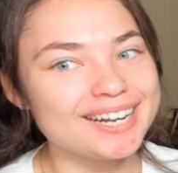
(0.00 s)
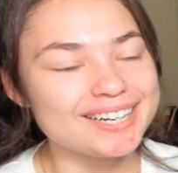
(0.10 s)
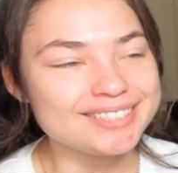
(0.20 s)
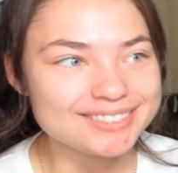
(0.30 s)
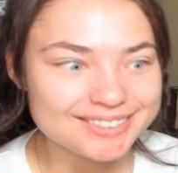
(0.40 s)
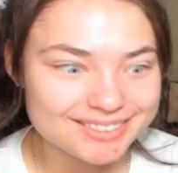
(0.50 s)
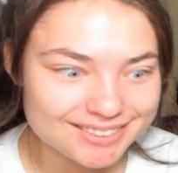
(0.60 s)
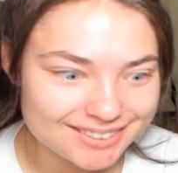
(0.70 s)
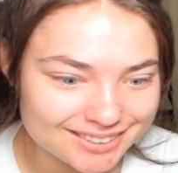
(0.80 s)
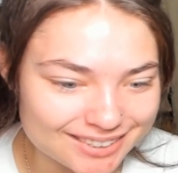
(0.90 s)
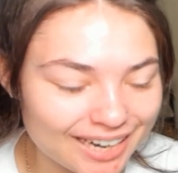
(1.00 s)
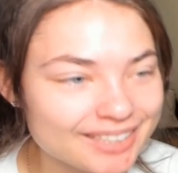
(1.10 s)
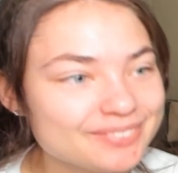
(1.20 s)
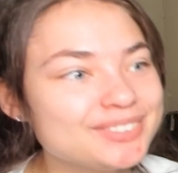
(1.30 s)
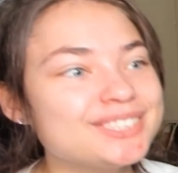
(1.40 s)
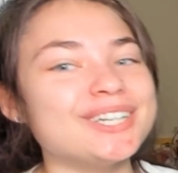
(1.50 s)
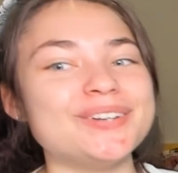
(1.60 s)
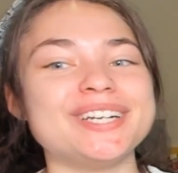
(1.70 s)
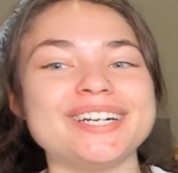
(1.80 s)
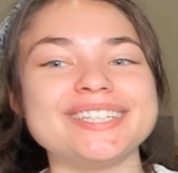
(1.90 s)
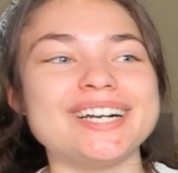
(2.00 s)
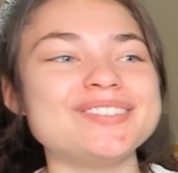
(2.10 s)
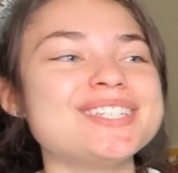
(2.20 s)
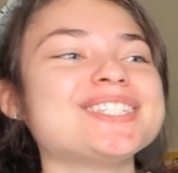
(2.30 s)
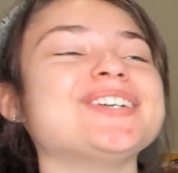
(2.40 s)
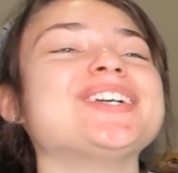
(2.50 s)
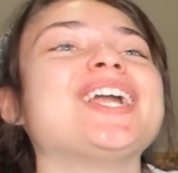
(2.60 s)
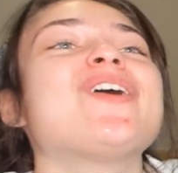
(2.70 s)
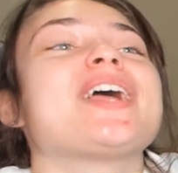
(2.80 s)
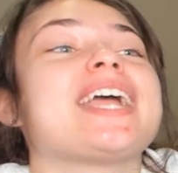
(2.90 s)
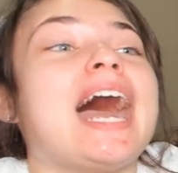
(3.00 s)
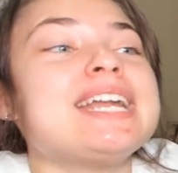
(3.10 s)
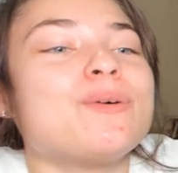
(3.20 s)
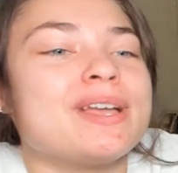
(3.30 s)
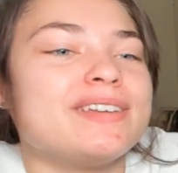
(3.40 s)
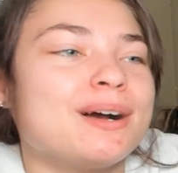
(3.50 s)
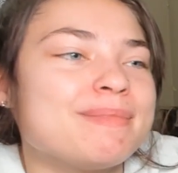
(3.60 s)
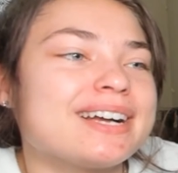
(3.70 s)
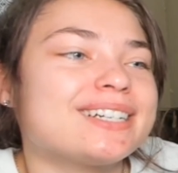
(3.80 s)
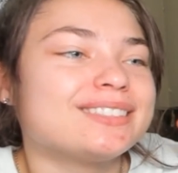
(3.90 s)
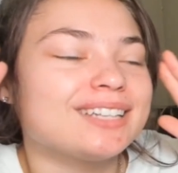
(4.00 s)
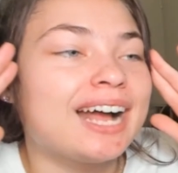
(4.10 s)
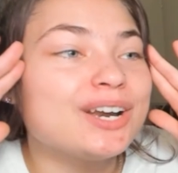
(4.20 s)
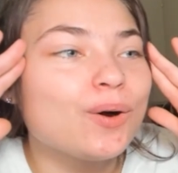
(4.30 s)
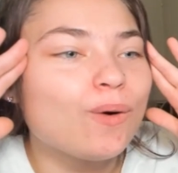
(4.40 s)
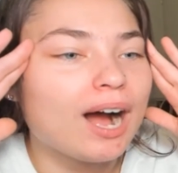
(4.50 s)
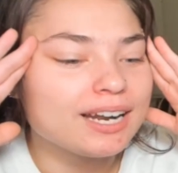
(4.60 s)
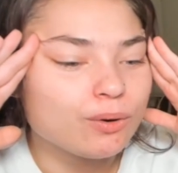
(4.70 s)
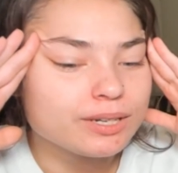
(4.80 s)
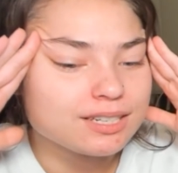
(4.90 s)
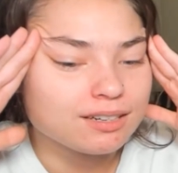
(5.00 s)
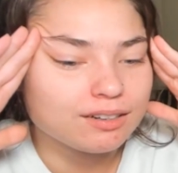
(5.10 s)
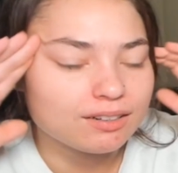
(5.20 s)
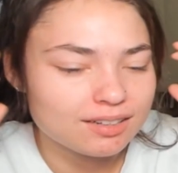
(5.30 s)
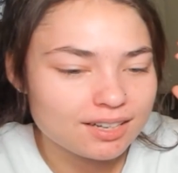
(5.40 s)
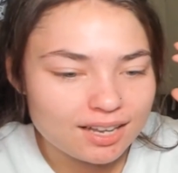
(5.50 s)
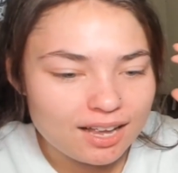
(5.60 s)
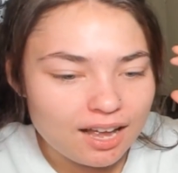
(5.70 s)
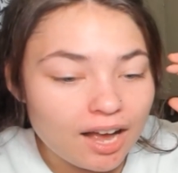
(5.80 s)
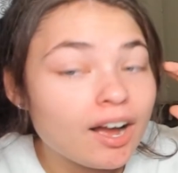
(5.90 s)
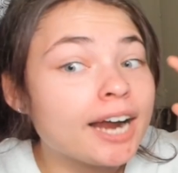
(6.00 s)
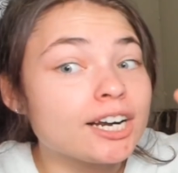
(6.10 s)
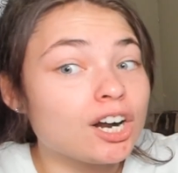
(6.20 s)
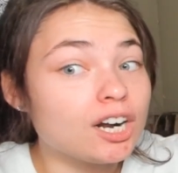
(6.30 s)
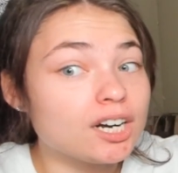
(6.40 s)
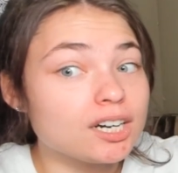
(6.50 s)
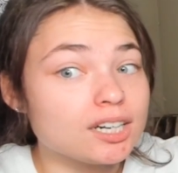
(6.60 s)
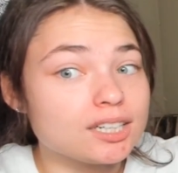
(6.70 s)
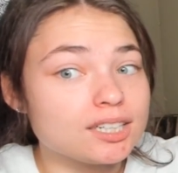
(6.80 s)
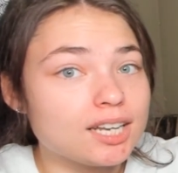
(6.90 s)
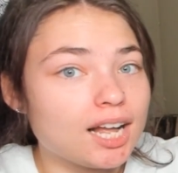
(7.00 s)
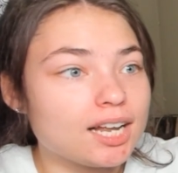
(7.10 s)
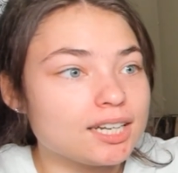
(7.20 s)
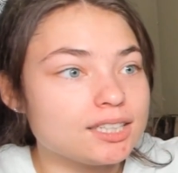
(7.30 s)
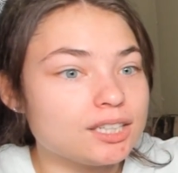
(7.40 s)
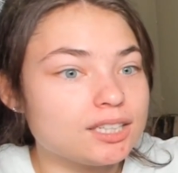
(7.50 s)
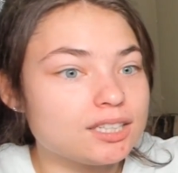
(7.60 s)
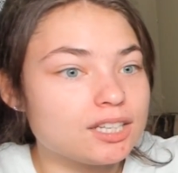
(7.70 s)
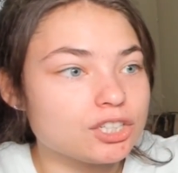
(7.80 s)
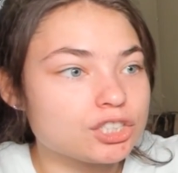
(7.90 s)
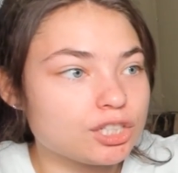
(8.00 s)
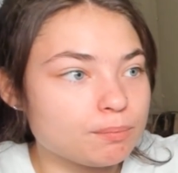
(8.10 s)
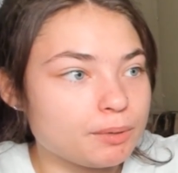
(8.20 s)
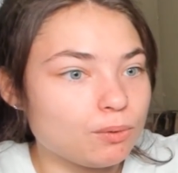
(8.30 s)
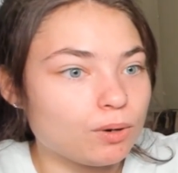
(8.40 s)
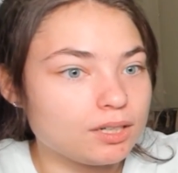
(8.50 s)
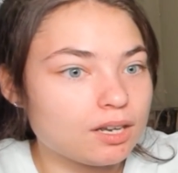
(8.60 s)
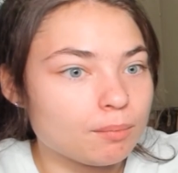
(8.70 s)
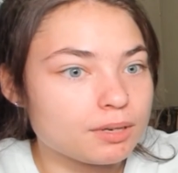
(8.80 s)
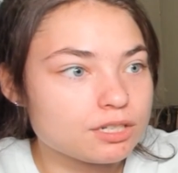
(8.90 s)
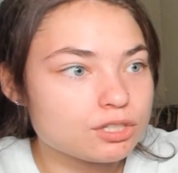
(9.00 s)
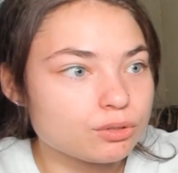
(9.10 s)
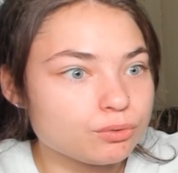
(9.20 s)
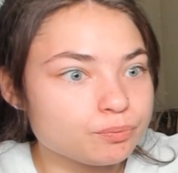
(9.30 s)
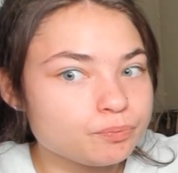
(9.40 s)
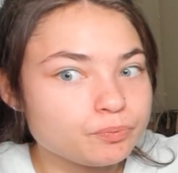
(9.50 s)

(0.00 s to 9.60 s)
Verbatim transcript: Oh, I'm so done. I'm so done. Okay, I need to wait comeback. come back. I know I know it's a. Uh, I heard that there should be one coming soon.